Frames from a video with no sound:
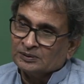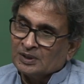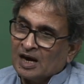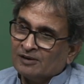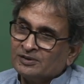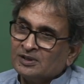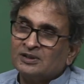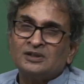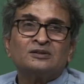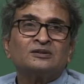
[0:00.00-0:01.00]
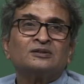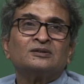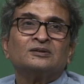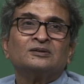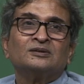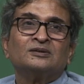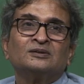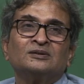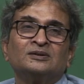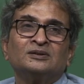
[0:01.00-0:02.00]
After this
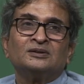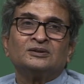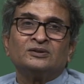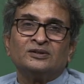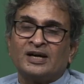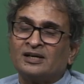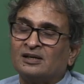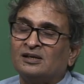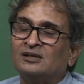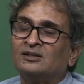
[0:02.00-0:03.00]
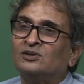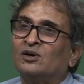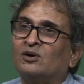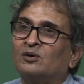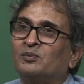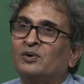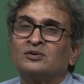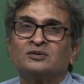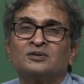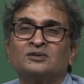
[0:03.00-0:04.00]
theoretically your
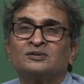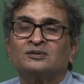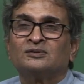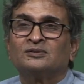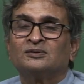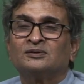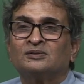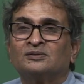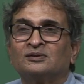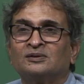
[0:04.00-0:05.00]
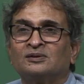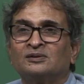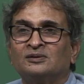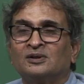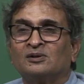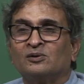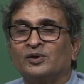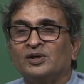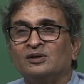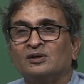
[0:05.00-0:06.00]
process the
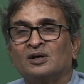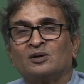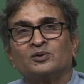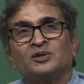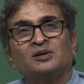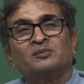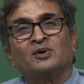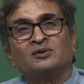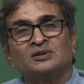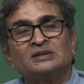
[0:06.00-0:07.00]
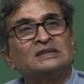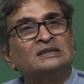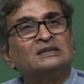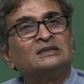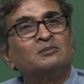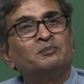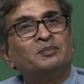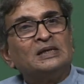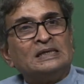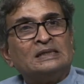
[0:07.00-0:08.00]
chlorine Hercosett process is
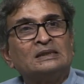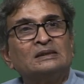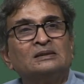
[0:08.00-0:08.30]
complete.